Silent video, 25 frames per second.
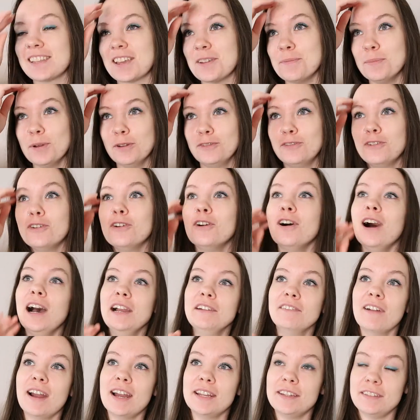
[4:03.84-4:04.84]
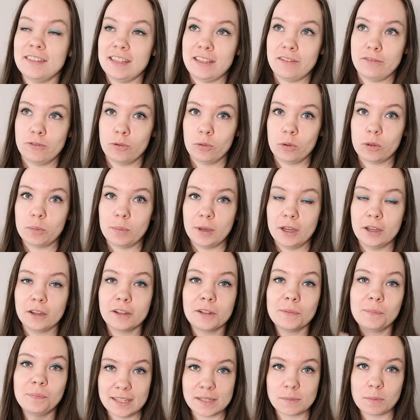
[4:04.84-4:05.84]
so before I read the fourth
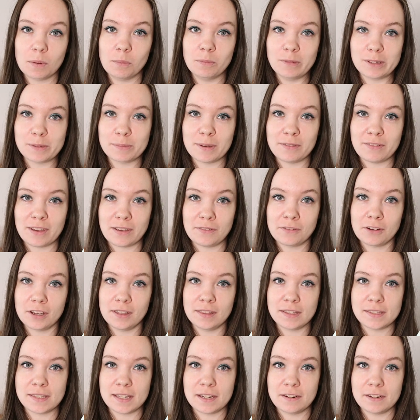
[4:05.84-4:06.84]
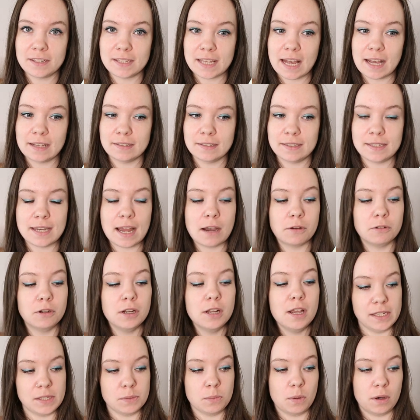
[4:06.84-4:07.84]
book, this one was my favourite in the series, hands
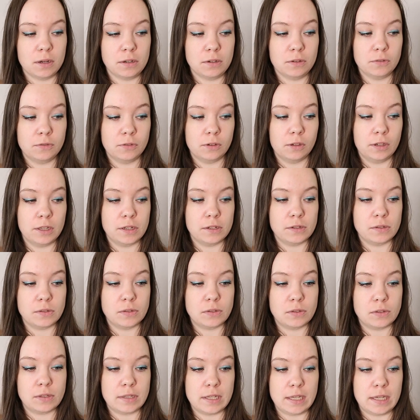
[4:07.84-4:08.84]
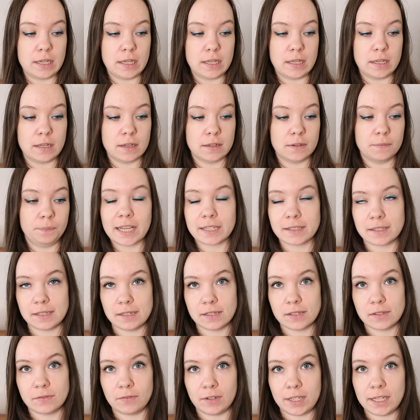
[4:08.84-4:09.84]
down. This one follows the
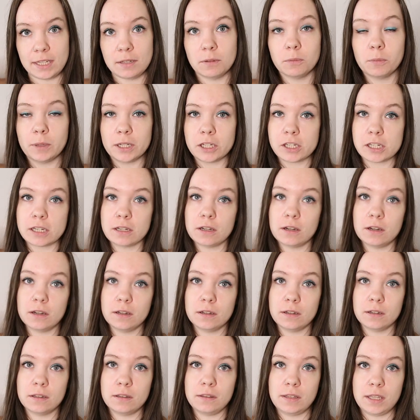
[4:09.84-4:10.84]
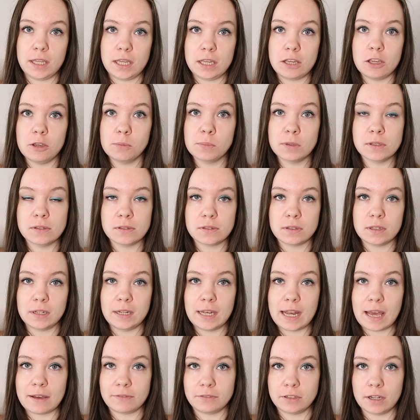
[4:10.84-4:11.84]
Exodus fleet, which are the humans
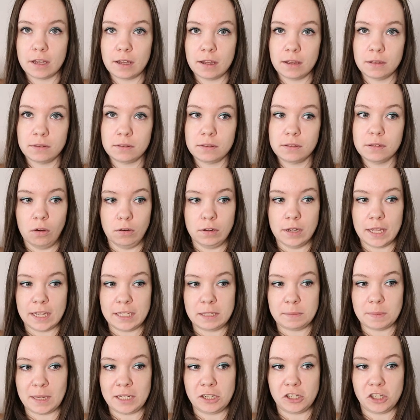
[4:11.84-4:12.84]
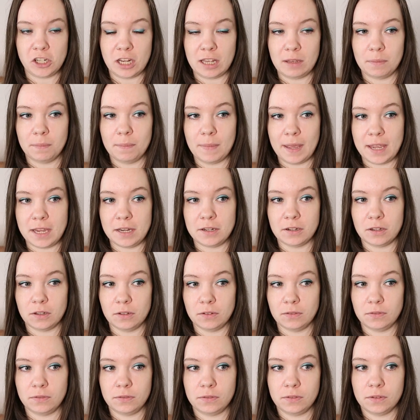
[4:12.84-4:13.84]
that left Earth on a spaceship made
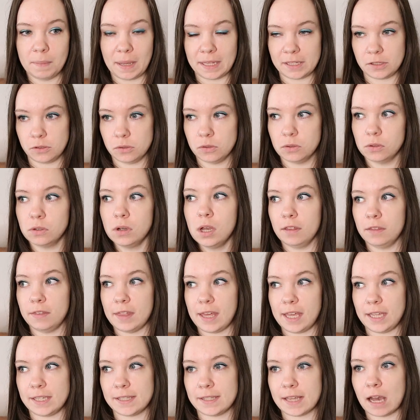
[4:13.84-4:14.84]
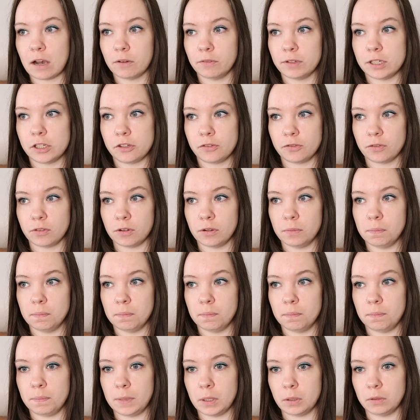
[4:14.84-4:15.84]
of metal that they salvaged
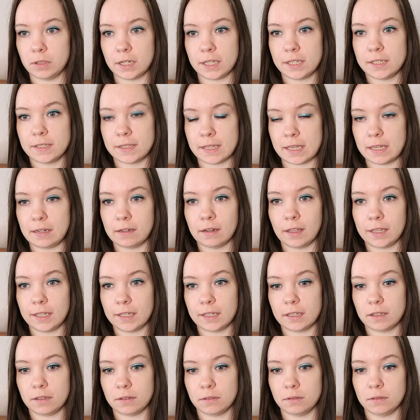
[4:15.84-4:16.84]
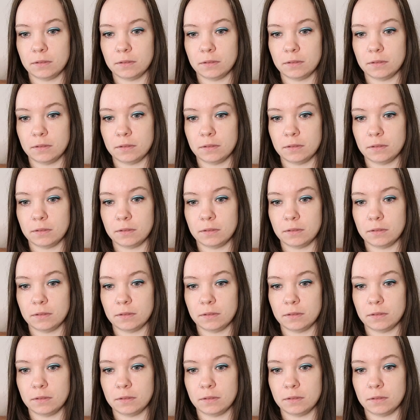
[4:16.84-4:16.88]
from buildings in like